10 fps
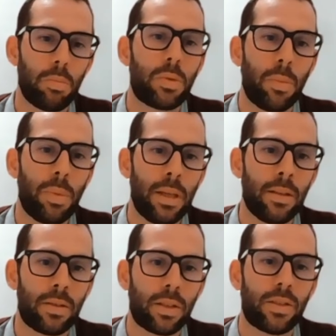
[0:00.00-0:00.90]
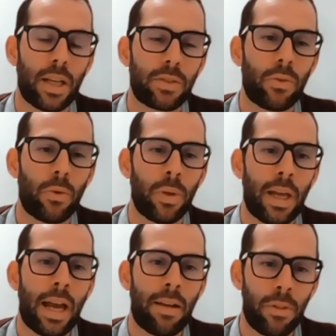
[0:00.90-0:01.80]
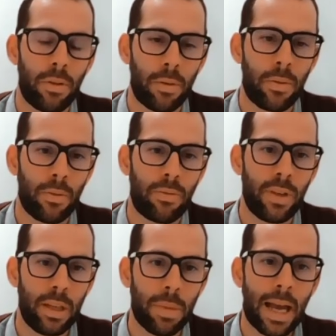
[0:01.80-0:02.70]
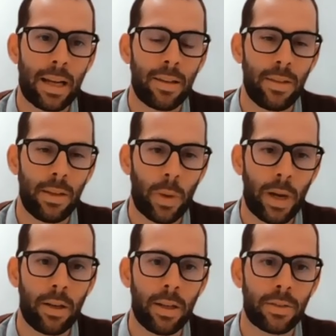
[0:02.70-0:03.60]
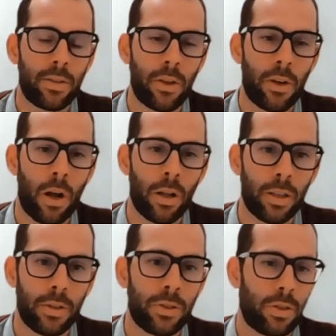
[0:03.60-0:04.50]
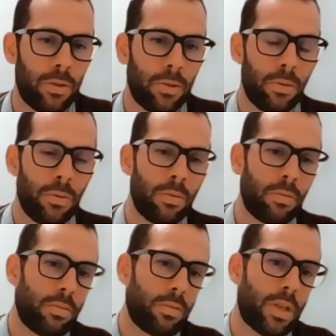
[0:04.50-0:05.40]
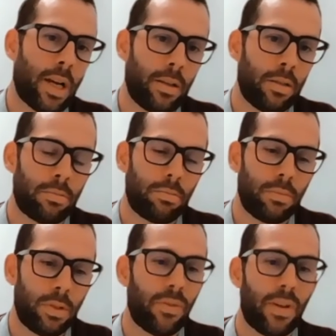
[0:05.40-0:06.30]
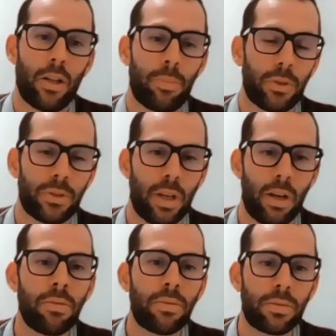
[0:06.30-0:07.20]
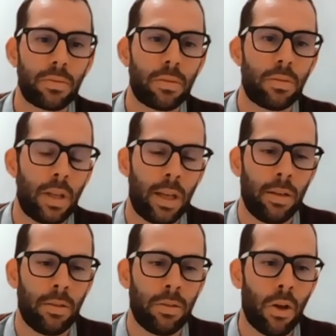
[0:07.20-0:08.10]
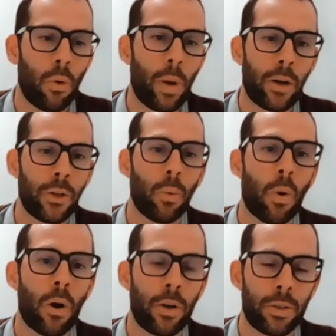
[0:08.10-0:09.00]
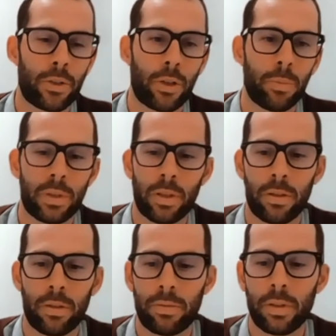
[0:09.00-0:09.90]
to be successful and to have the, the feedback and the awareness and the knowledge to kind of develop yourself, right, and know where you are in terms of